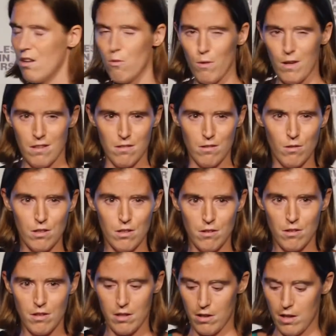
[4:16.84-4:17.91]
It weighs
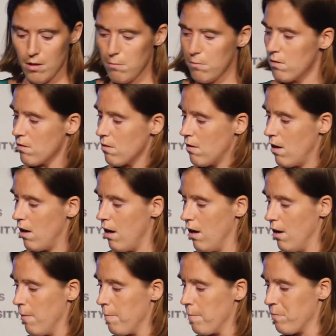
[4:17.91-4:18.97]
230 grams.
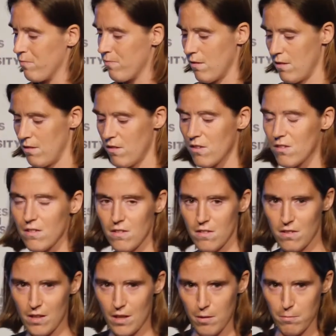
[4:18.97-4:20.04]
Doesn't
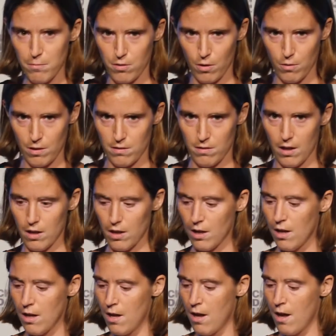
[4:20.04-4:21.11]
seem so
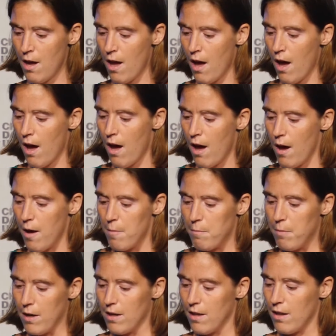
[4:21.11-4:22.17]
exciting,
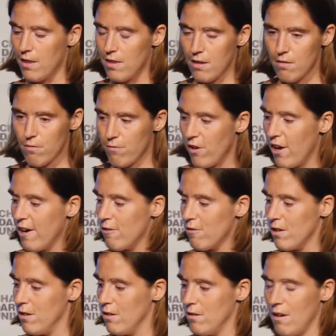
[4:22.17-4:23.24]
but this
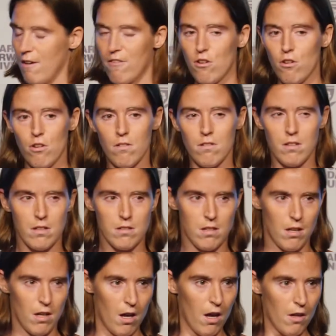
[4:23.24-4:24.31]
flywheel, if you used
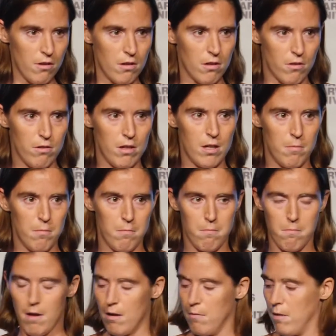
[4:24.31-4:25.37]
other
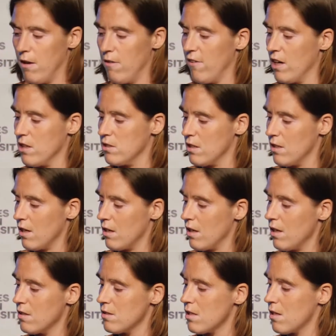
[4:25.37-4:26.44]
3D metal manufacturing
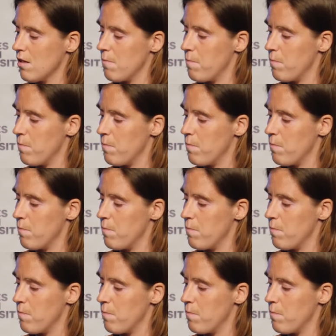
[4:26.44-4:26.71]
techniques,